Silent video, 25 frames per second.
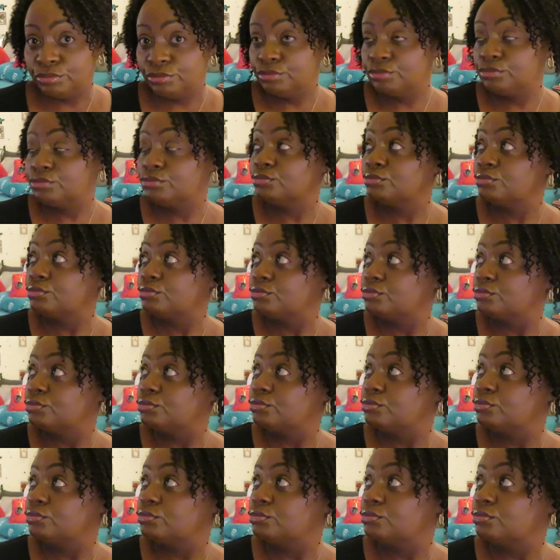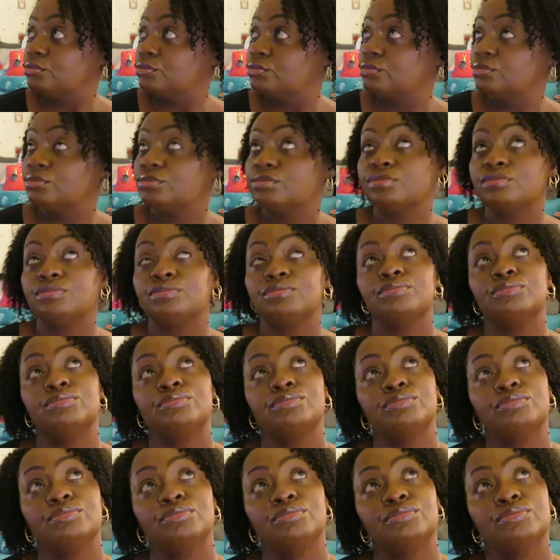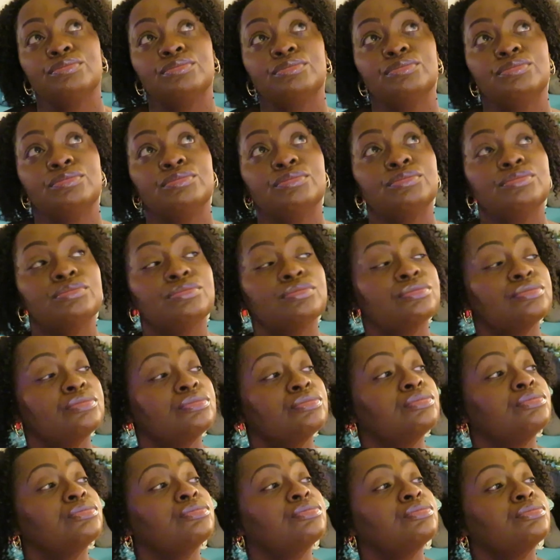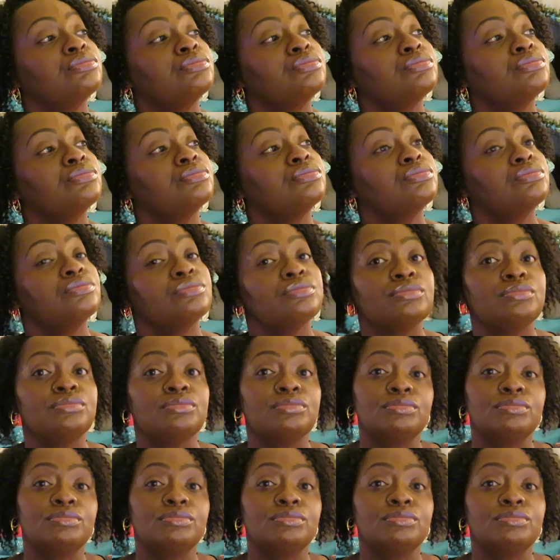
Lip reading: (silence)